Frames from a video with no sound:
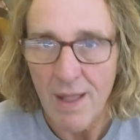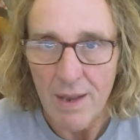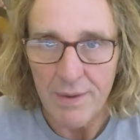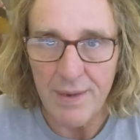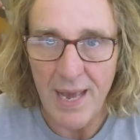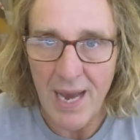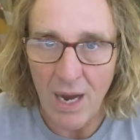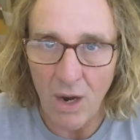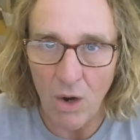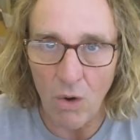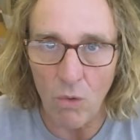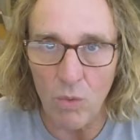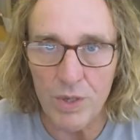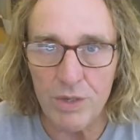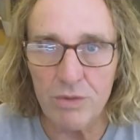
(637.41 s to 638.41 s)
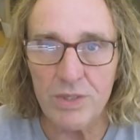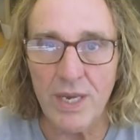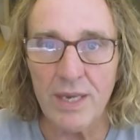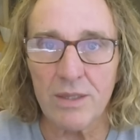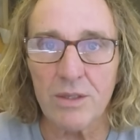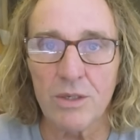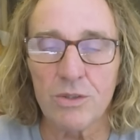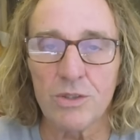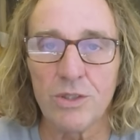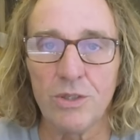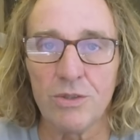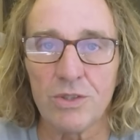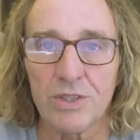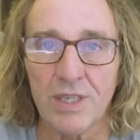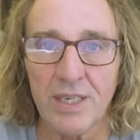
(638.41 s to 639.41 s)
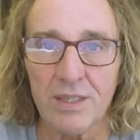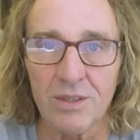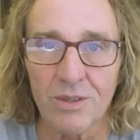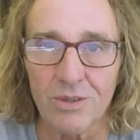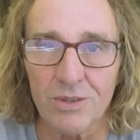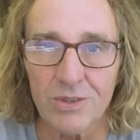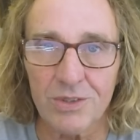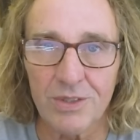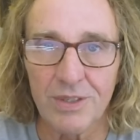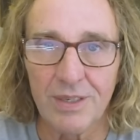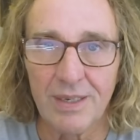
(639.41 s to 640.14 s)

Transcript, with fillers: Now, when you take those two signals